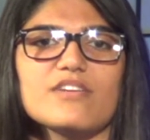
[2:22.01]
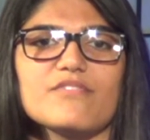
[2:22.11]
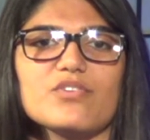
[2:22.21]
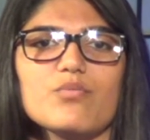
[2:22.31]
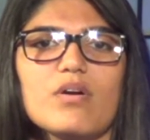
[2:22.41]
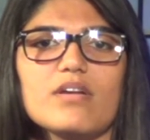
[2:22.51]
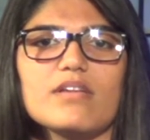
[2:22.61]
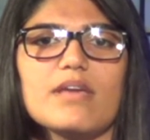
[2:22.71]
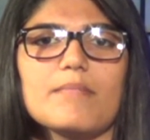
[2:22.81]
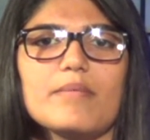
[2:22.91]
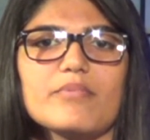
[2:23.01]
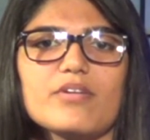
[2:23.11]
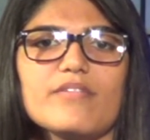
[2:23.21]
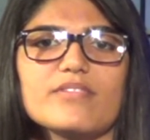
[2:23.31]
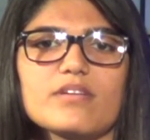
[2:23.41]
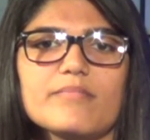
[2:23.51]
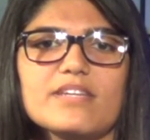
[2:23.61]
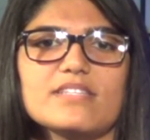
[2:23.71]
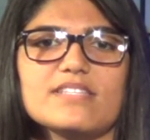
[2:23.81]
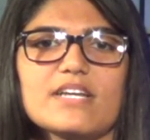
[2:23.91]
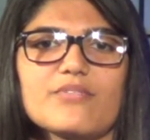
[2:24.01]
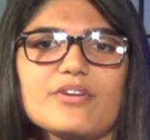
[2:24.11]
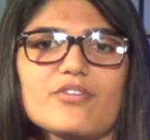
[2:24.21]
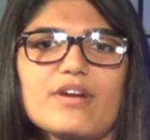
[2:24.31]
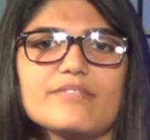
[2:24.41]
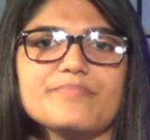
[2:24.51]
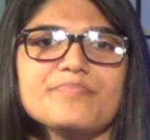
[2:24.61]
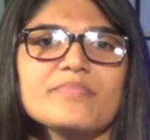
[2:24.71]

if you want a member of the committee to decorate your crown.